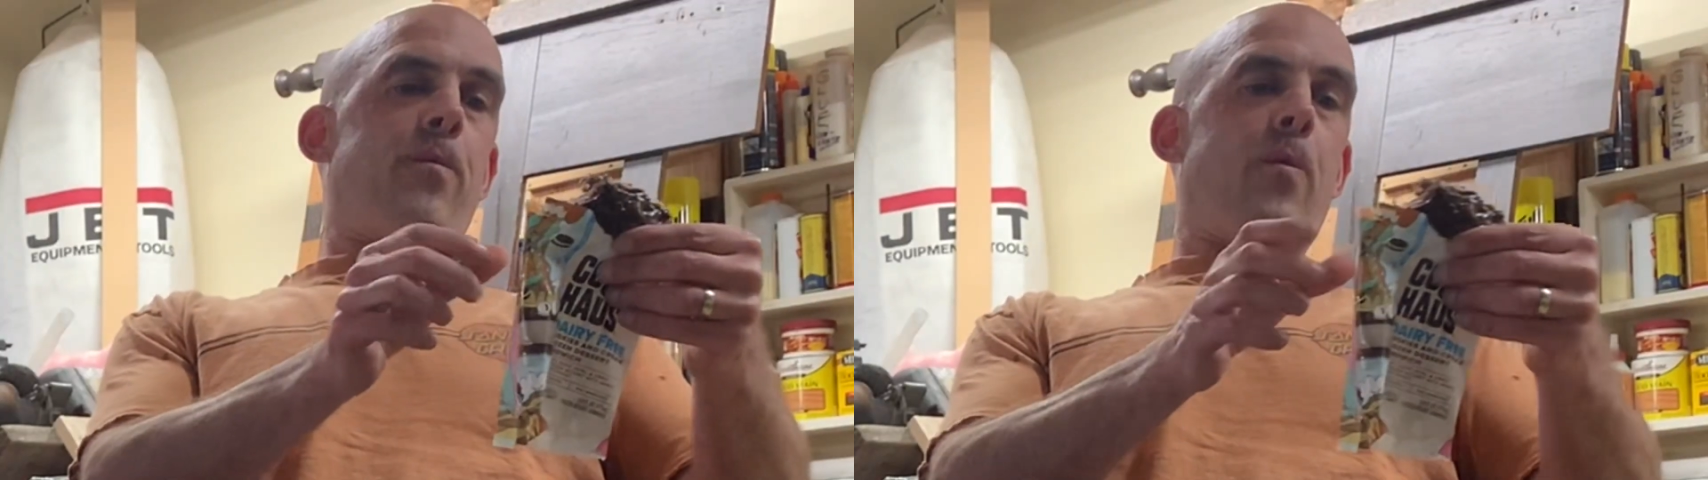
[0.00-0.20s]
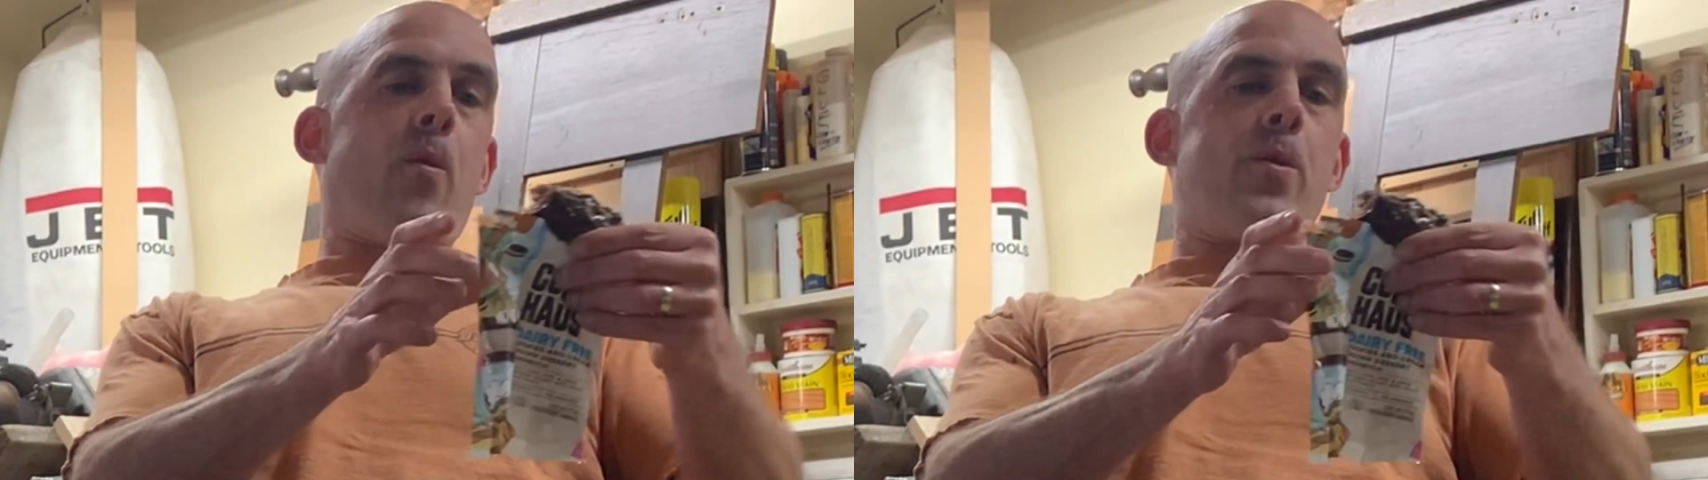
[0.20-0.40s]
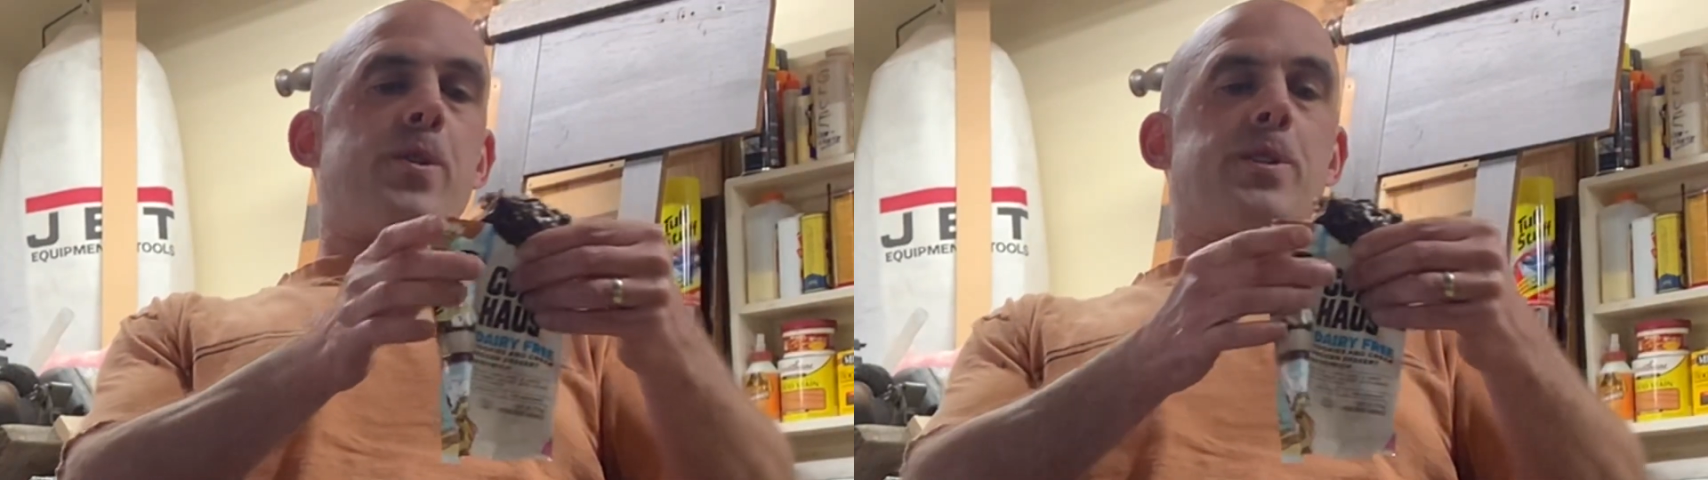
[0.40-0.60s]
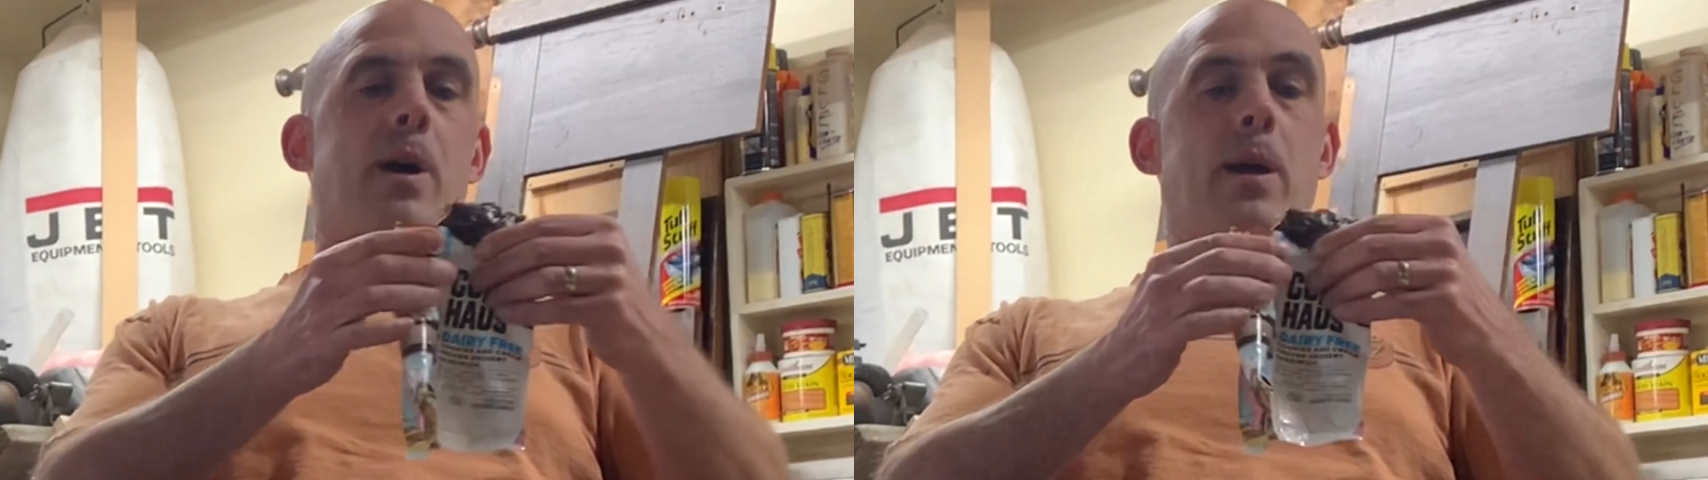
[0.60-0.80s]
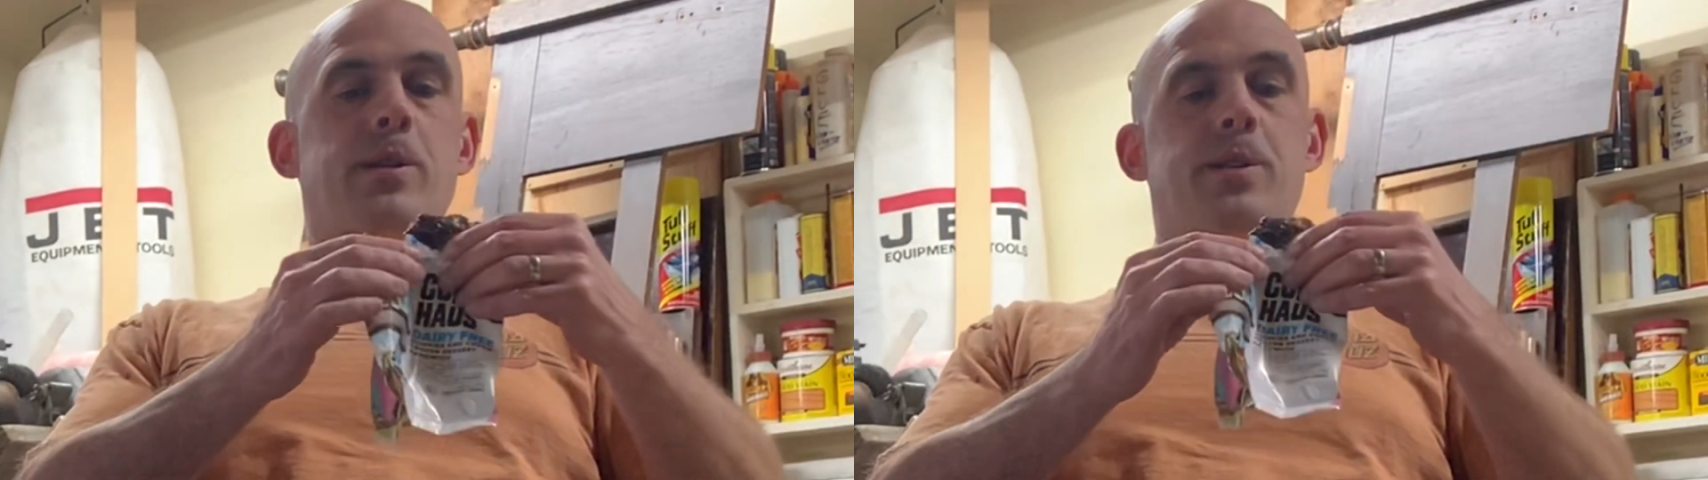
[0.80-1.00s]
47. I
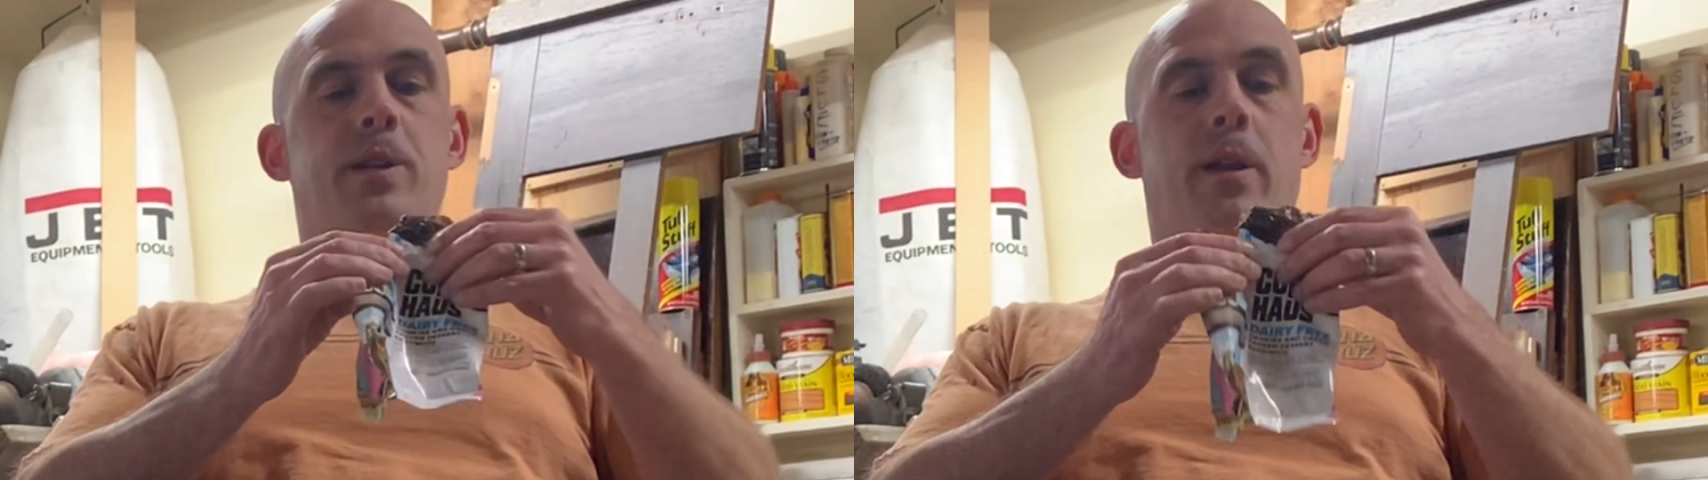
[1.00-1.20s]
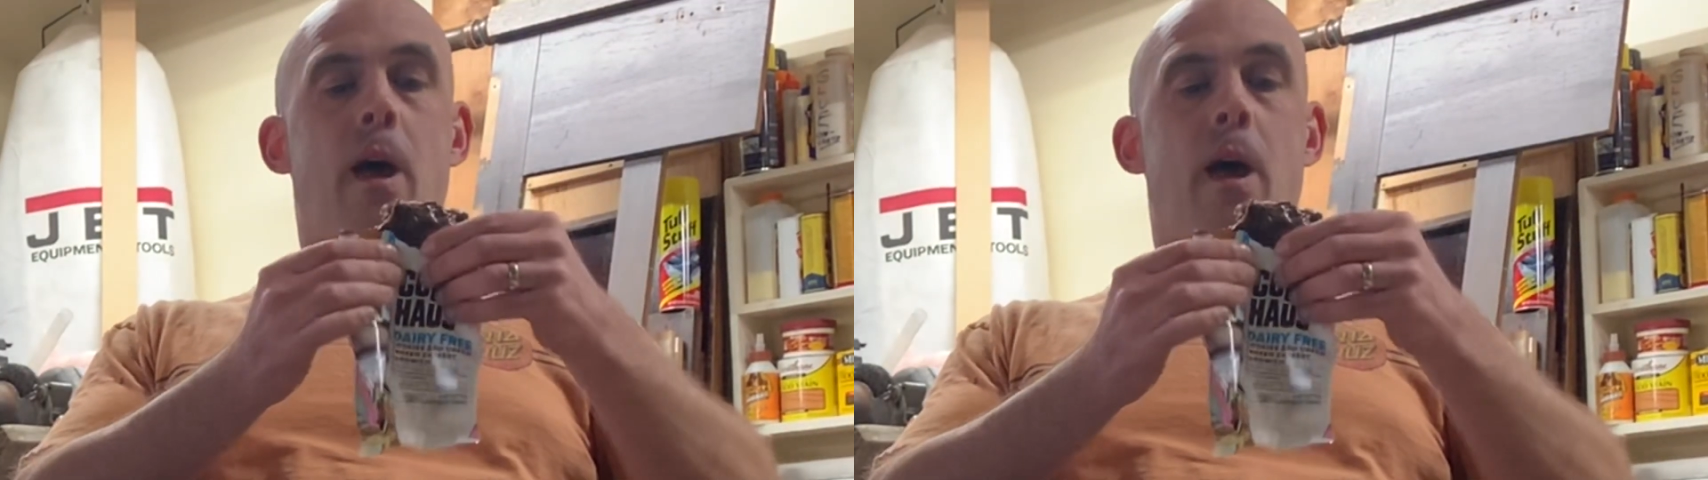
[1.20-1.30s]
just did